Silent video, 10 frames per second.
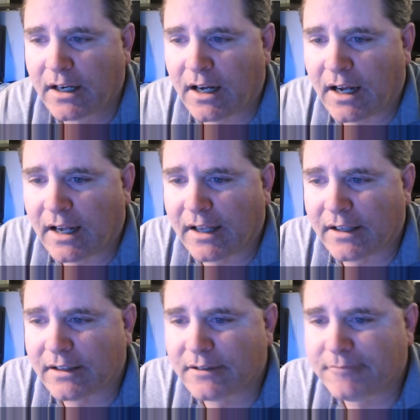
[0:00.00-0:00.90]

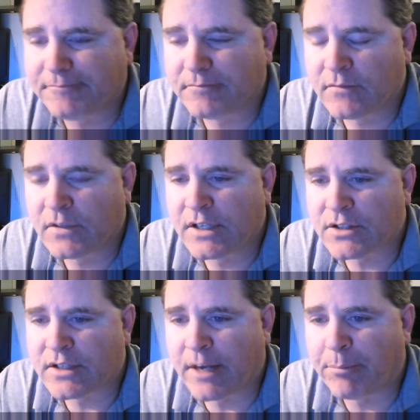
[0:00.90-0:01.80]
uh,
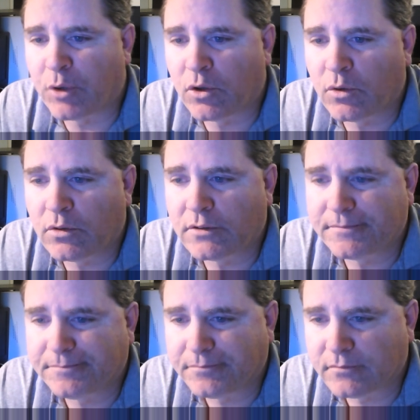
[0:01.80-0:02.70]
this temple
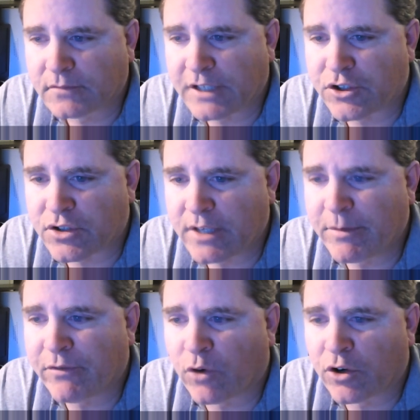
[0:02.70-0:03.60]
that you see
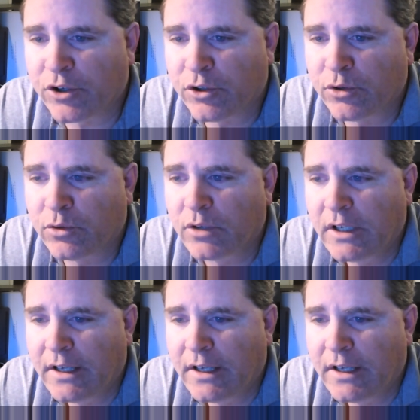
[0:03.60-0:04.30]
before you,